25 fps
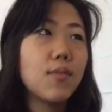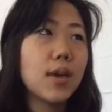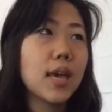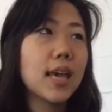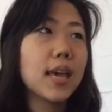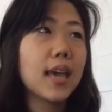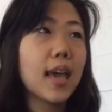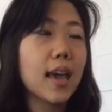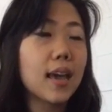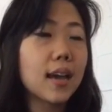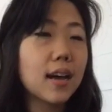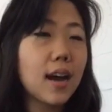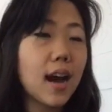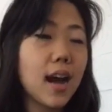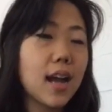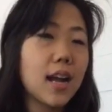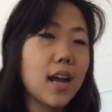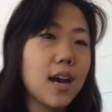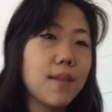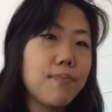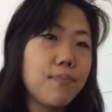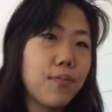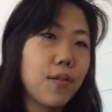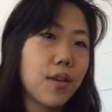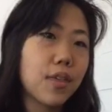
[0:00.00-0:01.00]
we can get
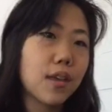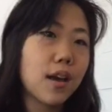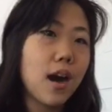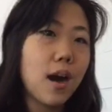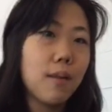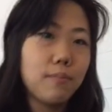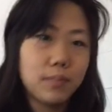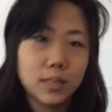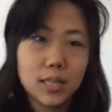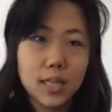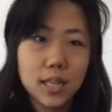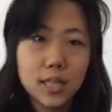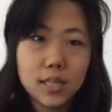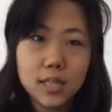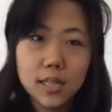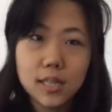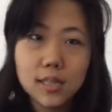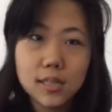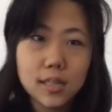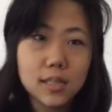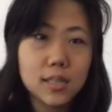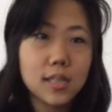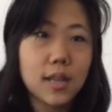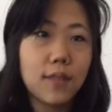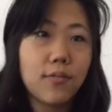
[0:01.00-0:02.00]
caught up with
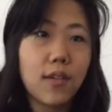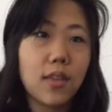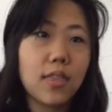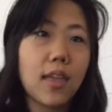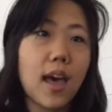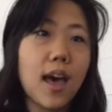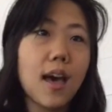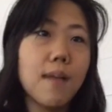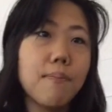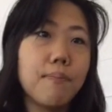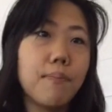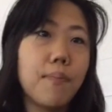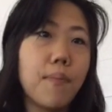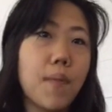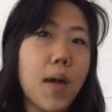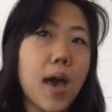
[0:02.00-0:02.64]
competitions and stuff like that,